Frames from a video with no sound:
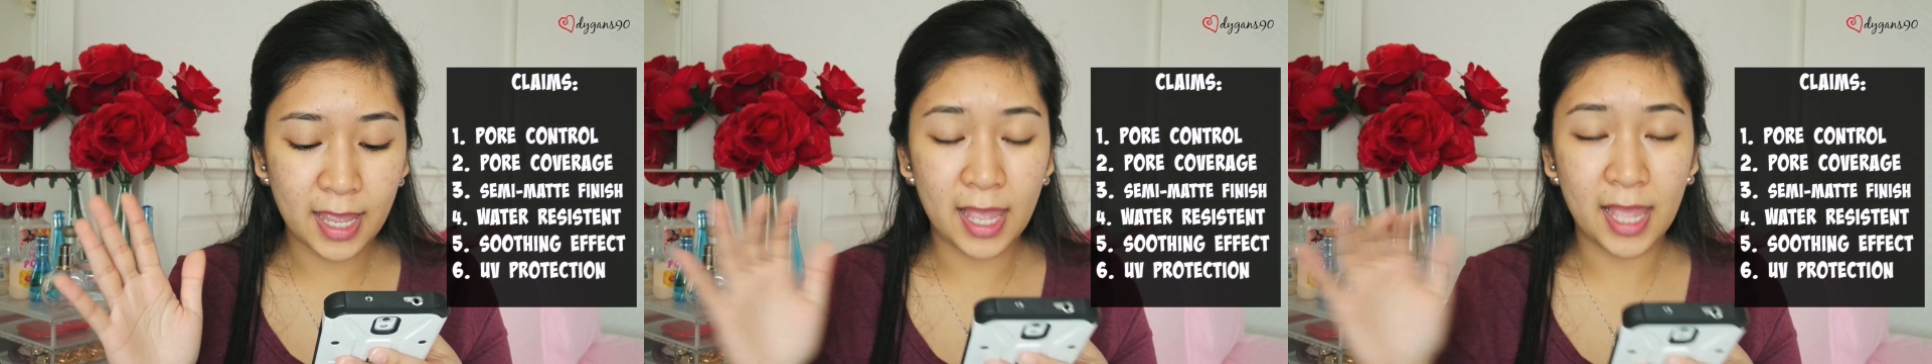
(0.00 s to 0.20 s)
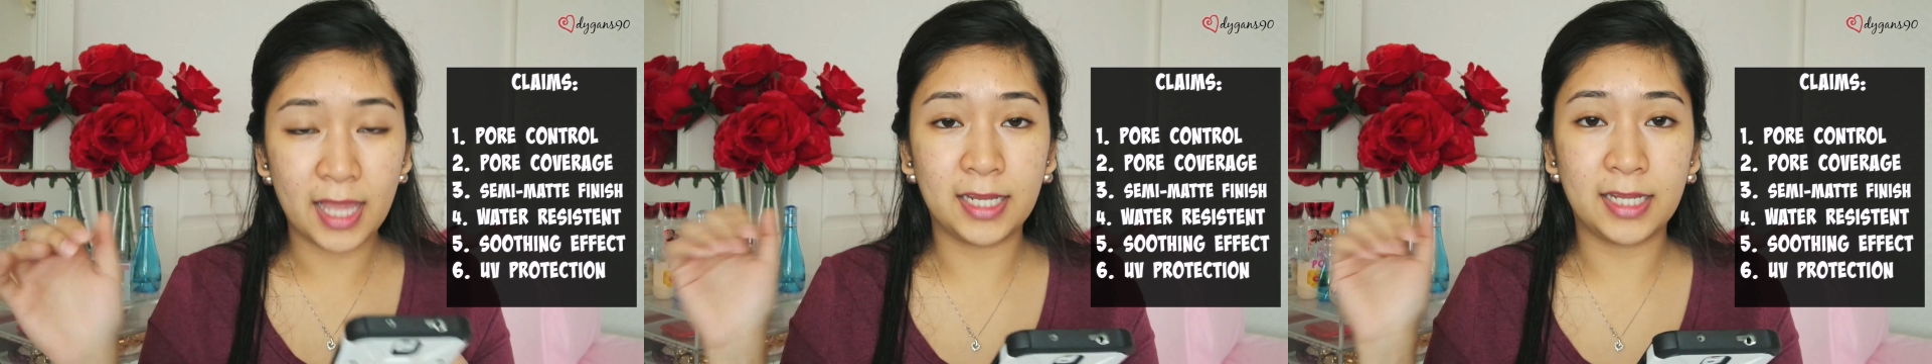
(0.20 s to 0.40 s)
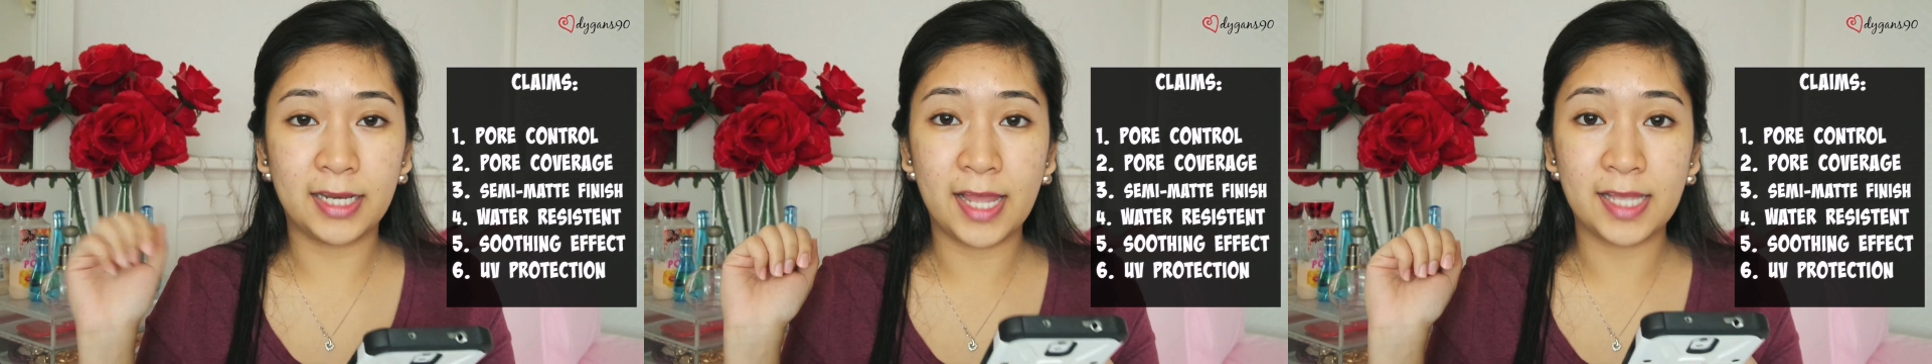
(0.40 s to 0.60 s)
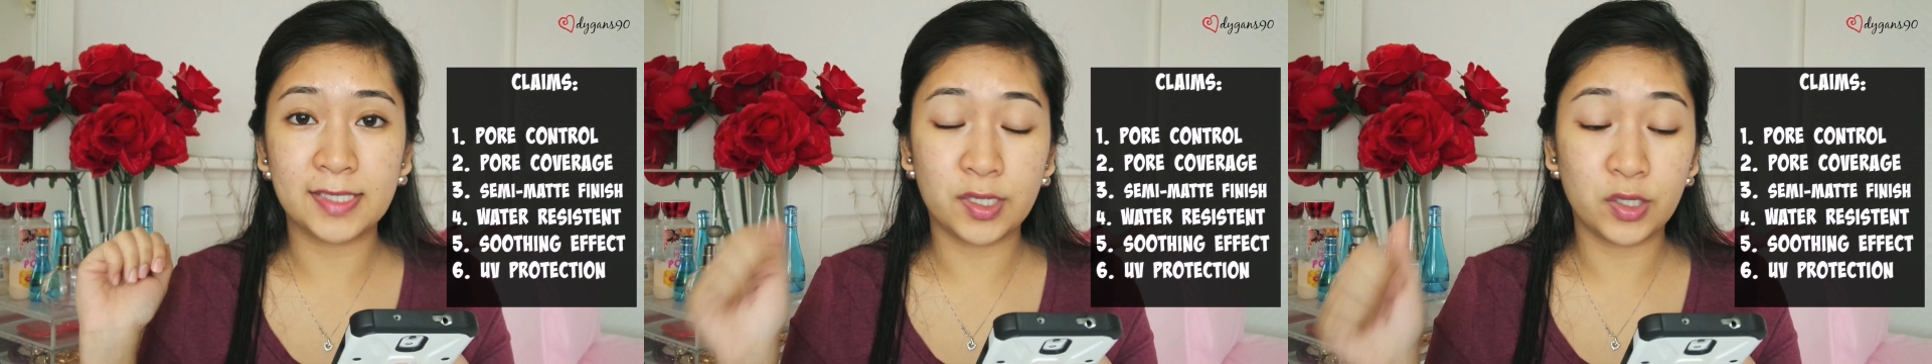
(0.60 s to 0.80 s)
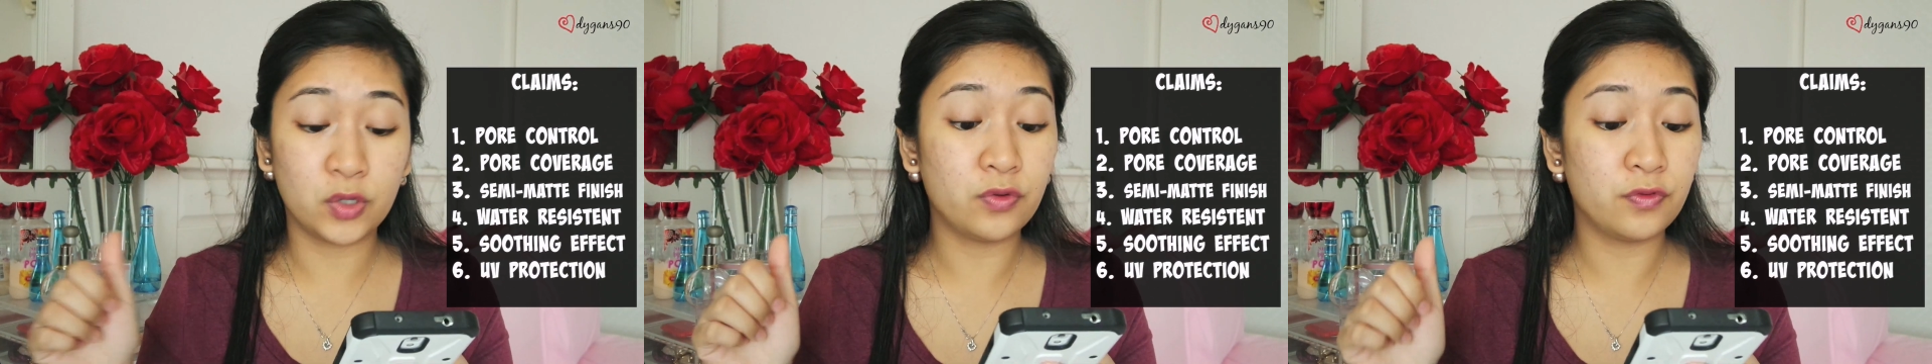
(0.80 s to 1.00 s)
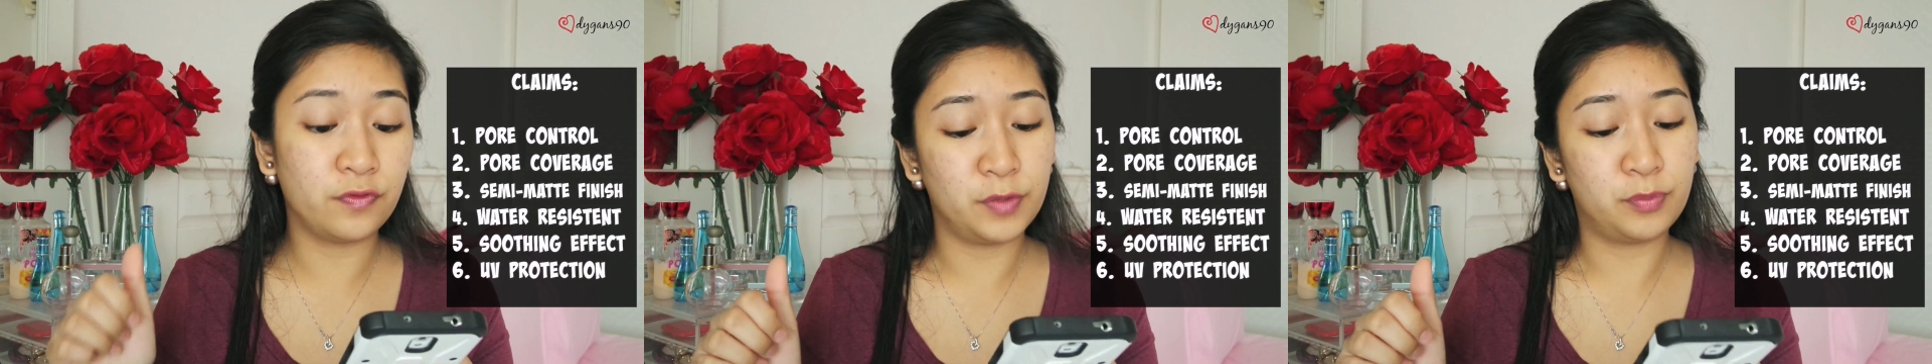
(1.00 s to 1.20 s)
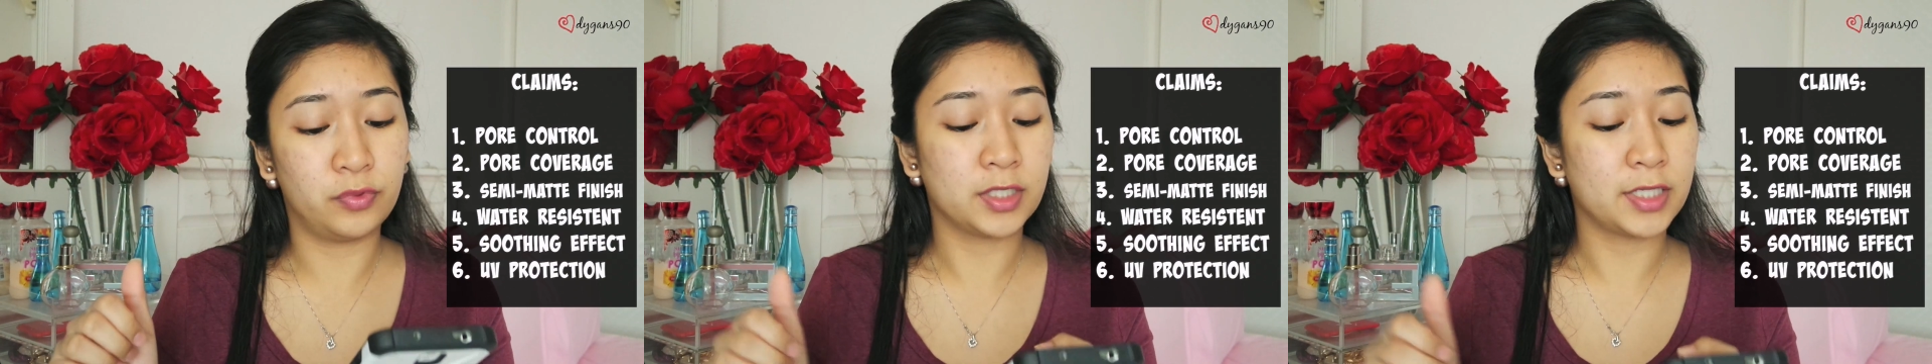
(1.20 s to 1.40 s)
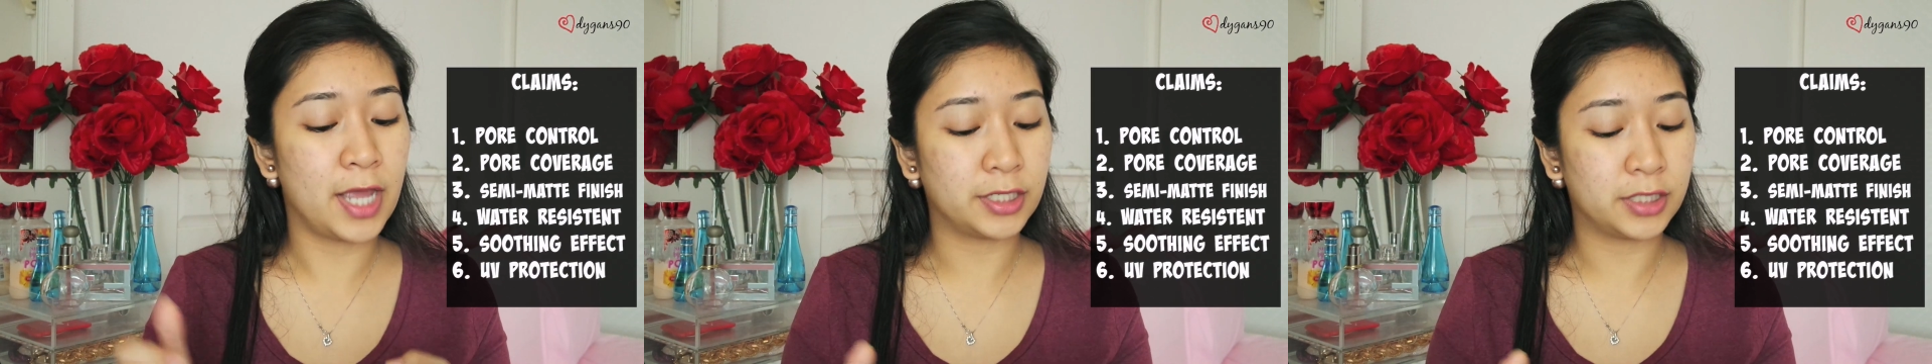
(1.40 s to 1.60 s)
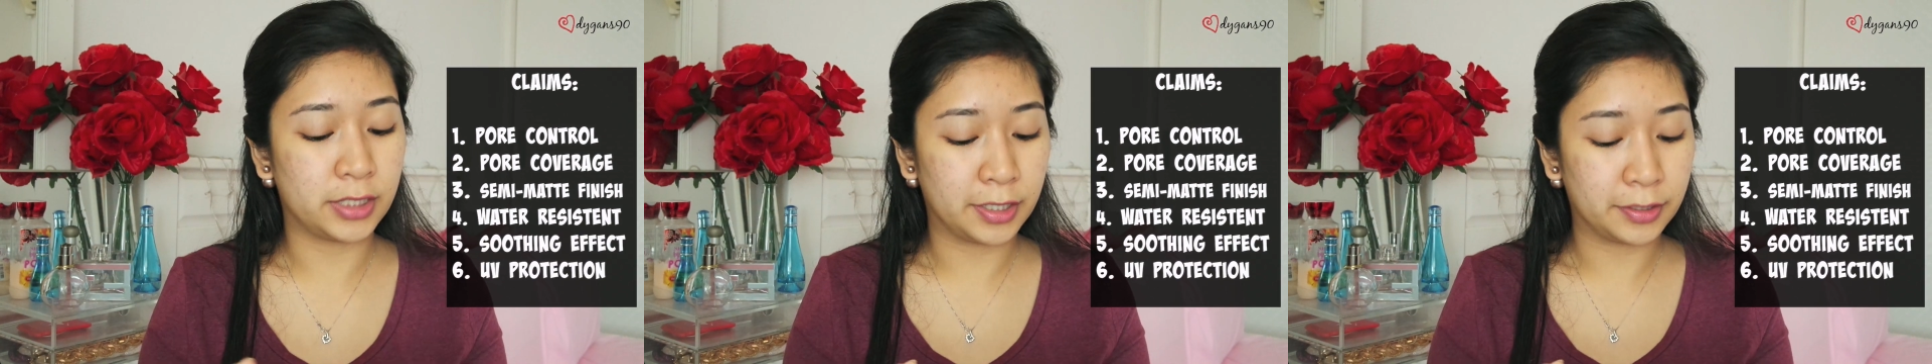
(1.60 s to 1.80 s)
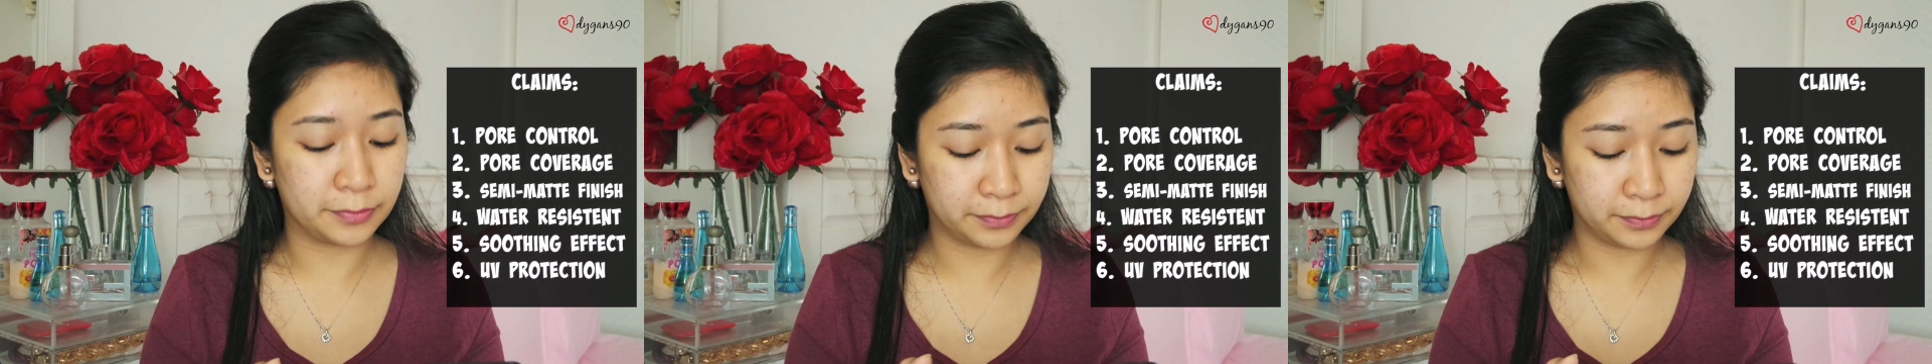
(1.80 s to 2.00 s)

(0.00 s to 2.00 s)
and it has UV protection.